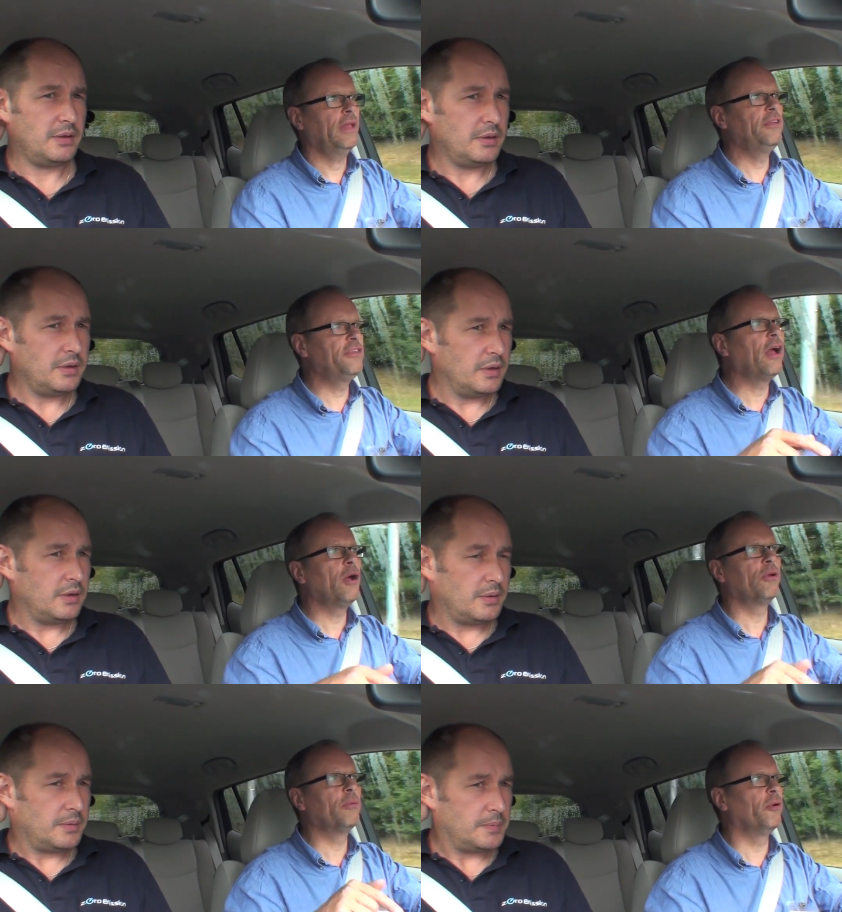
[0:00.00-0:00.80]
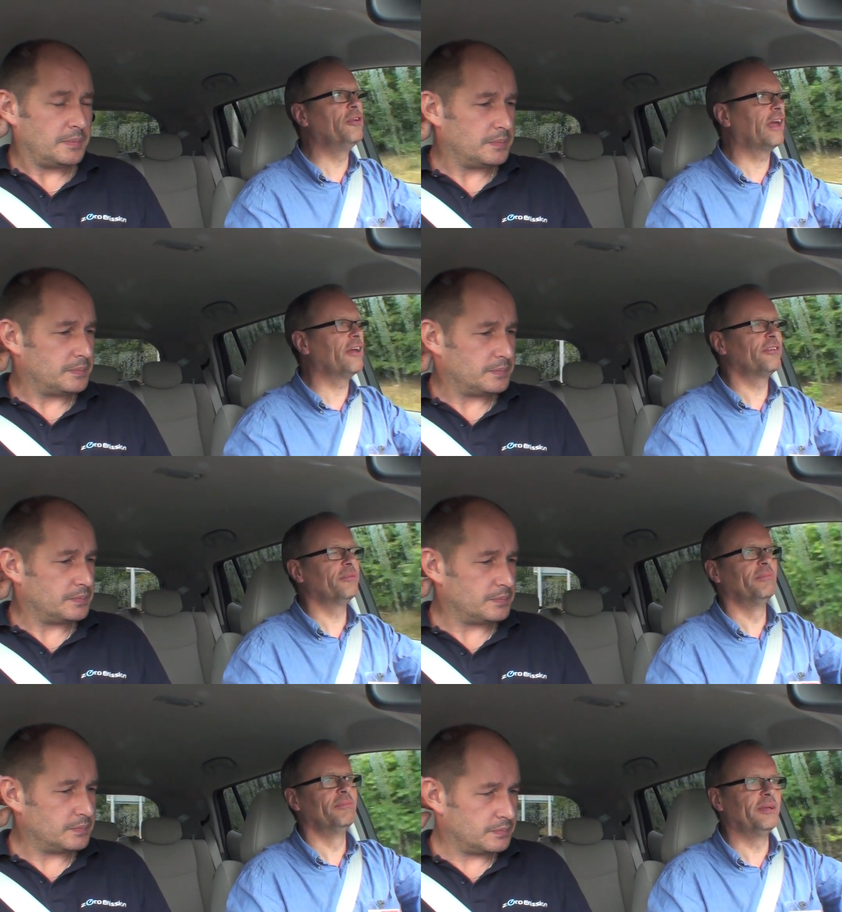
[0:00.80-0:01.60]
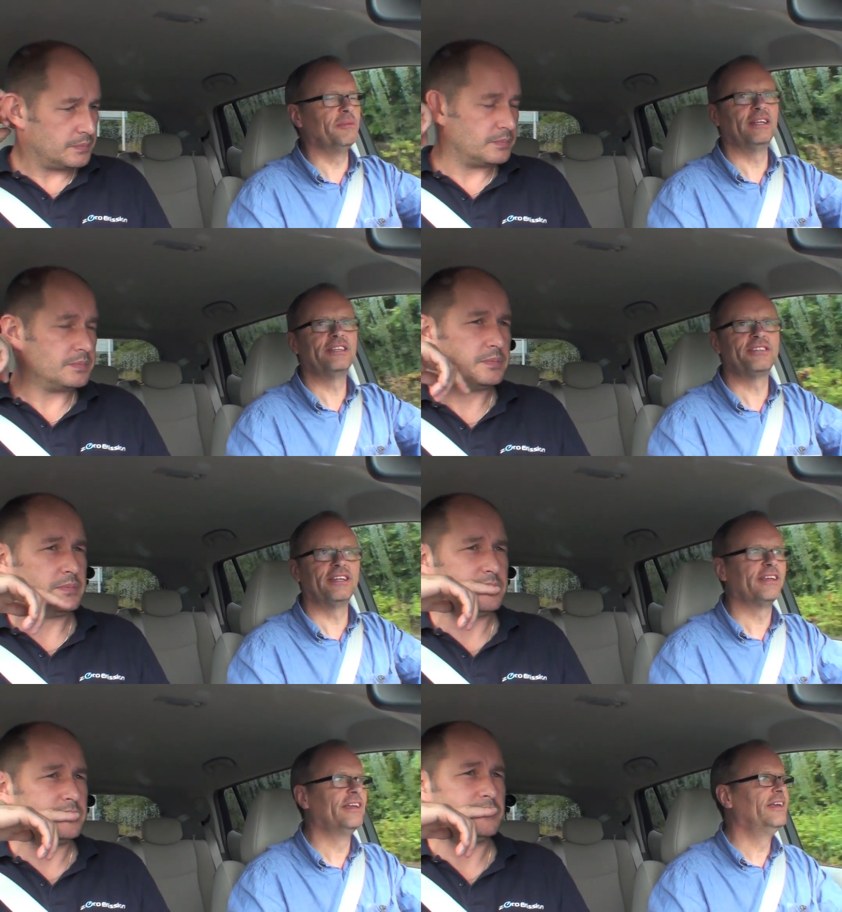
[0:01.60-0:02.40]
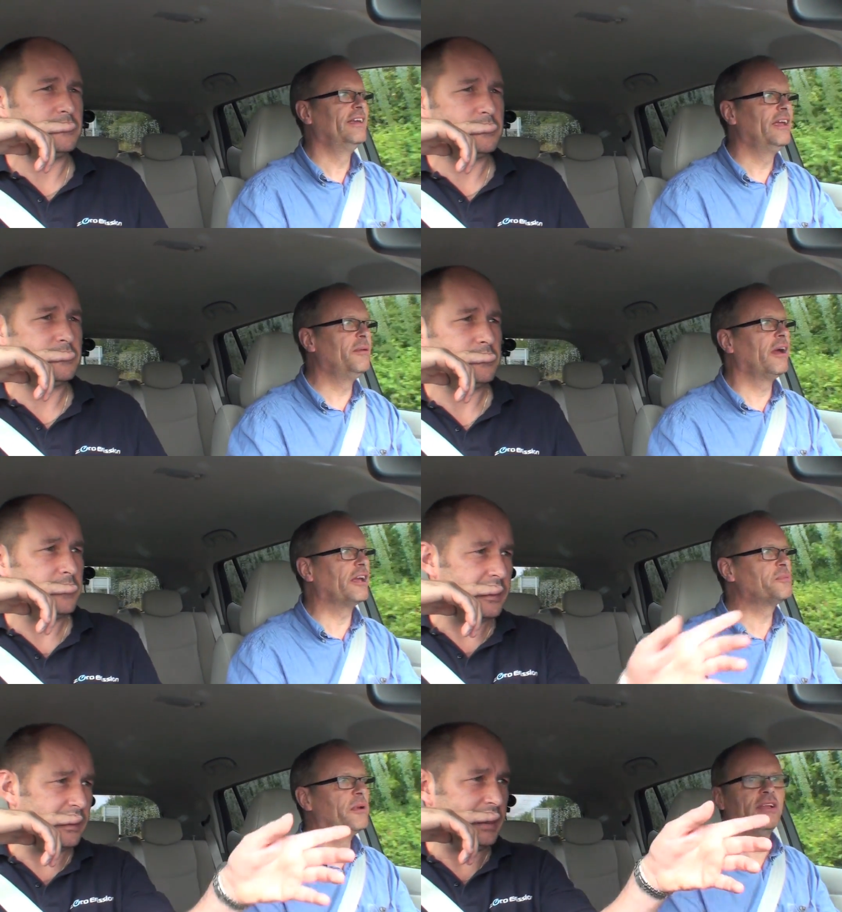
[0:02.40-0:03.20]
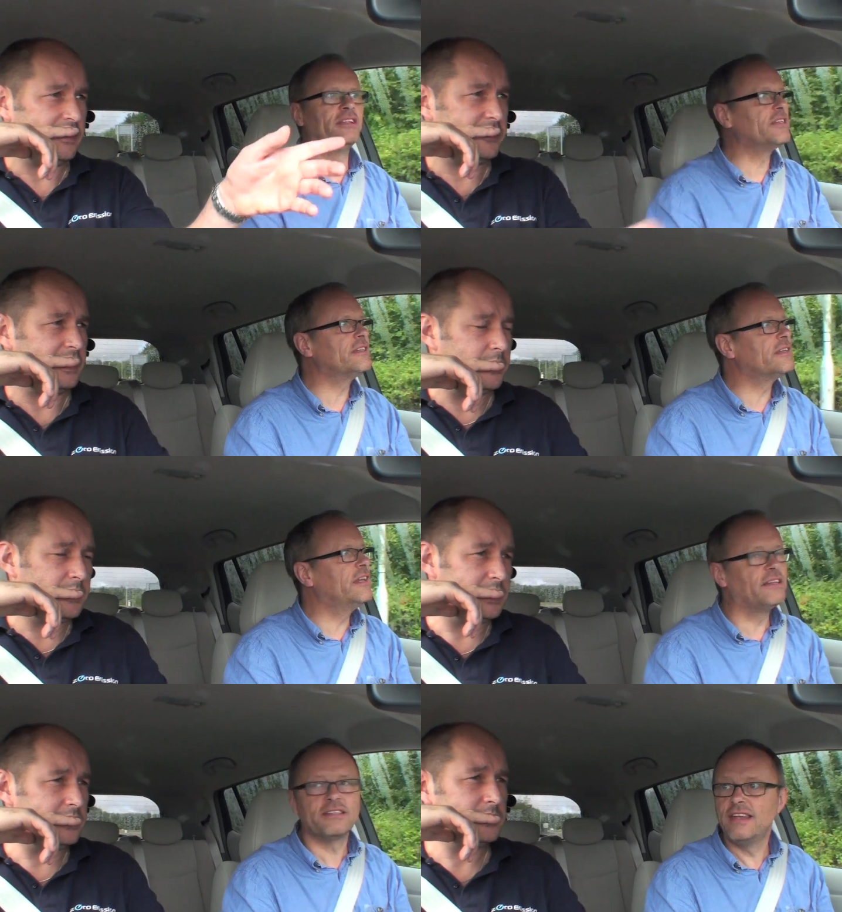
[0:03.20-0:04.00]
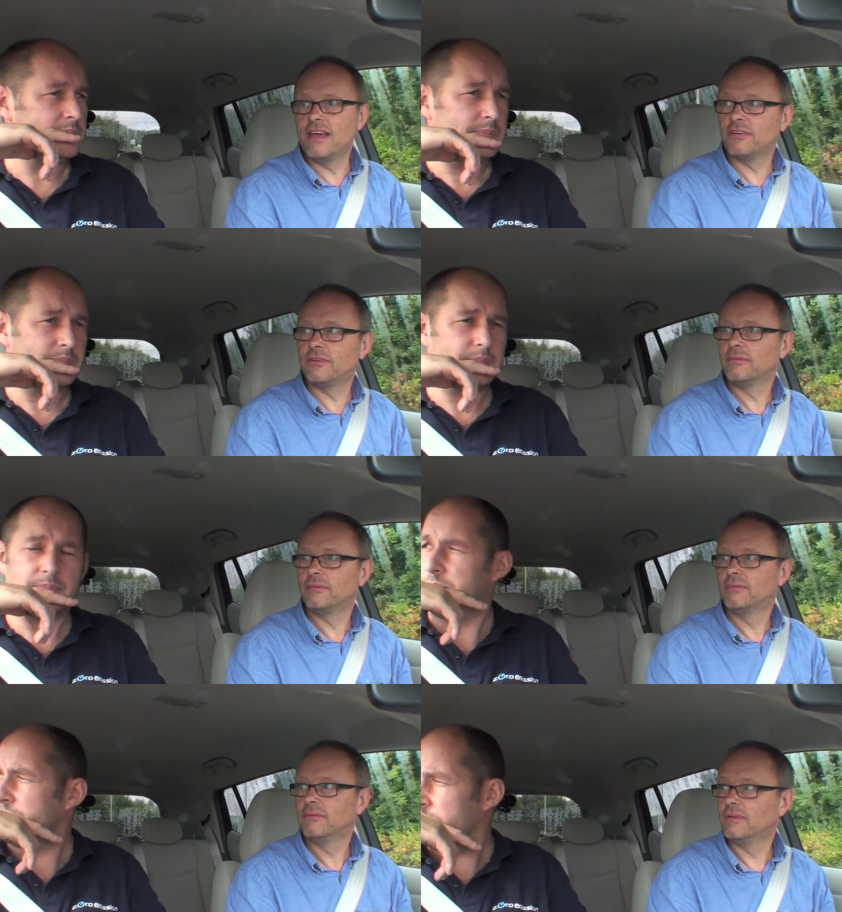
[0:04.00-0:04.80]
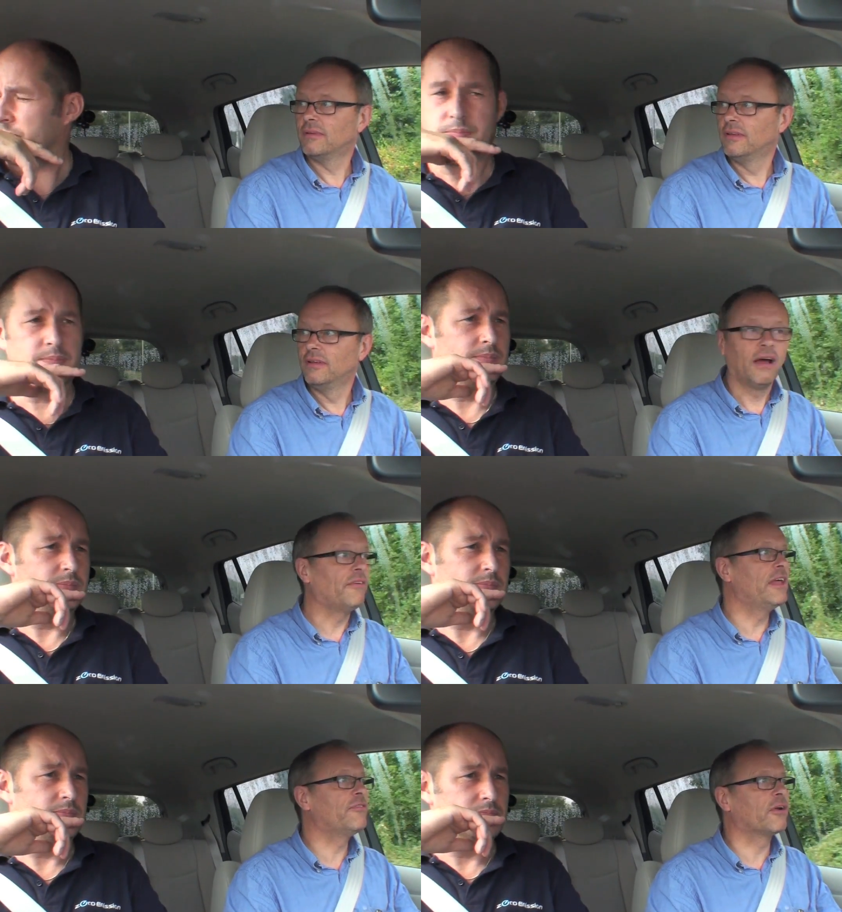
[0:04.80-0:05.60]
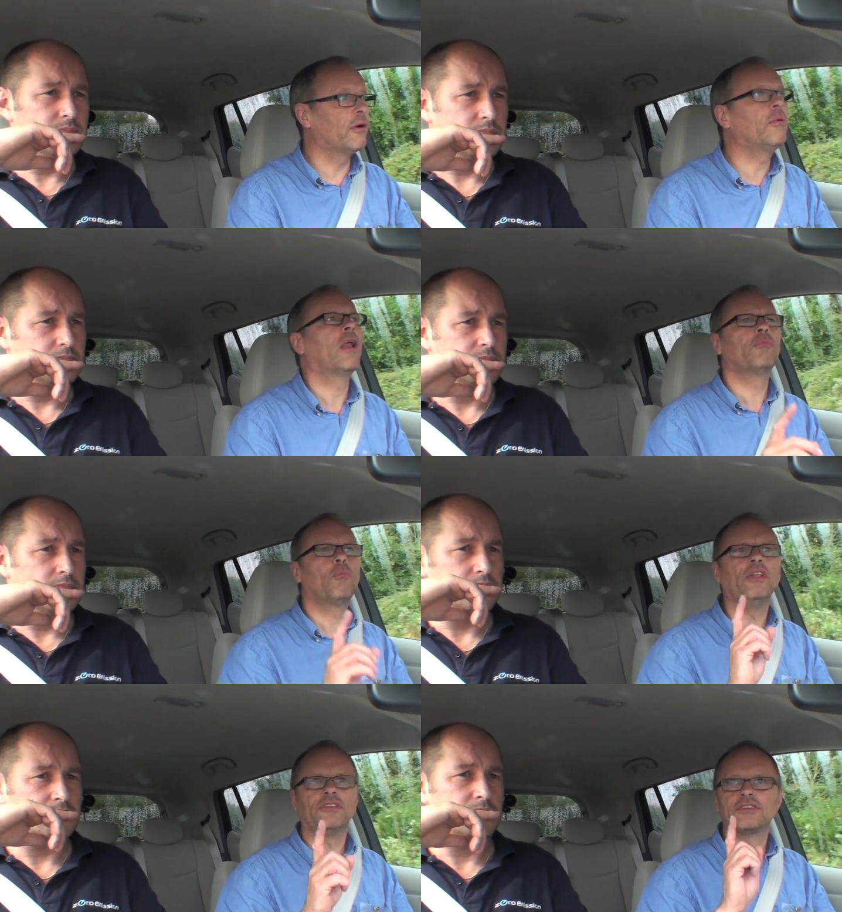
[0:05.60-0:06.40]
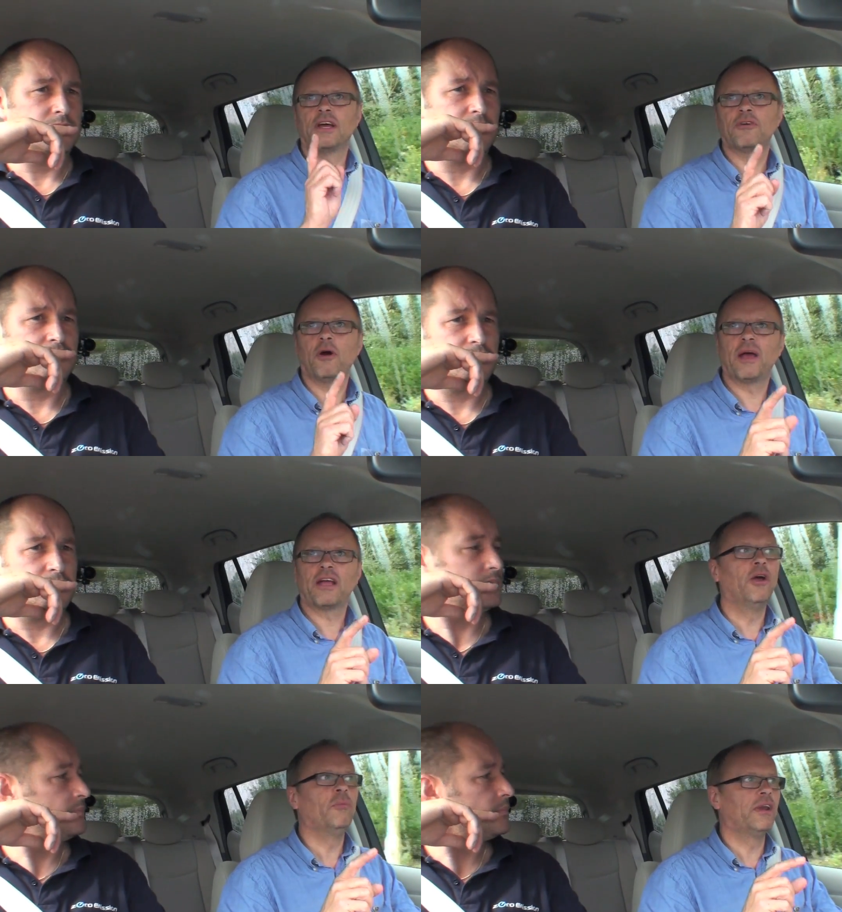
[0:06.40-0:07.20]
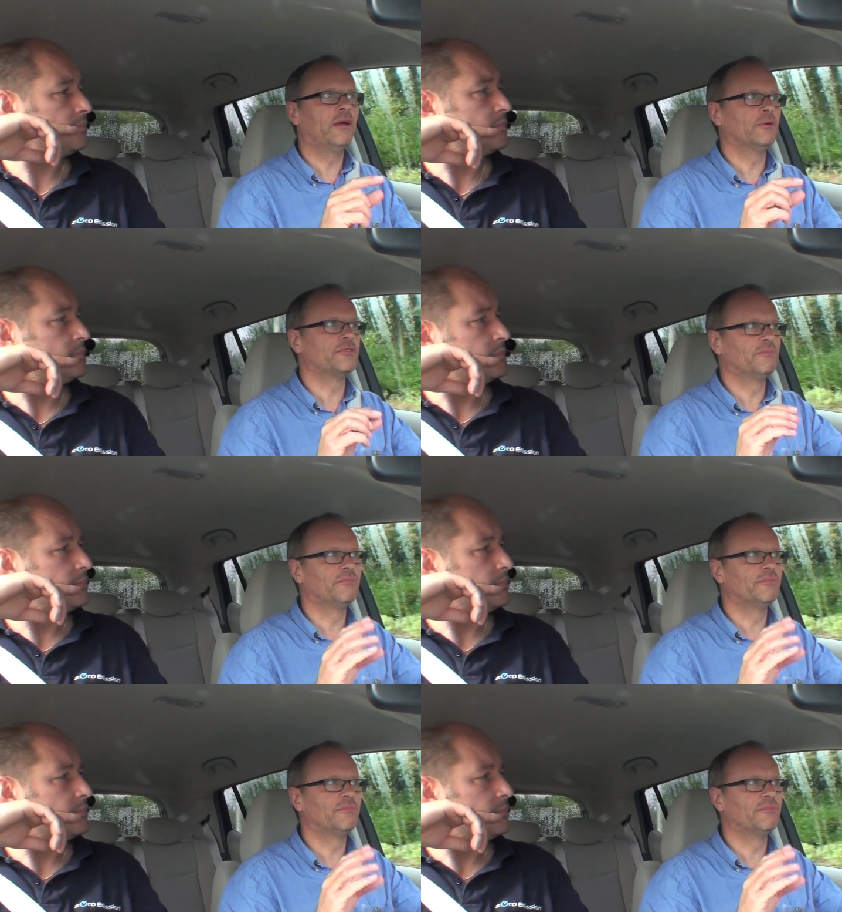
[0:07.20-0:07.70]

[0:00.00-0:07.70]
Speaker 1: And the thing I want to point out to people is that, in my experience, it's never. I've never got. Well, once I've got back home when it was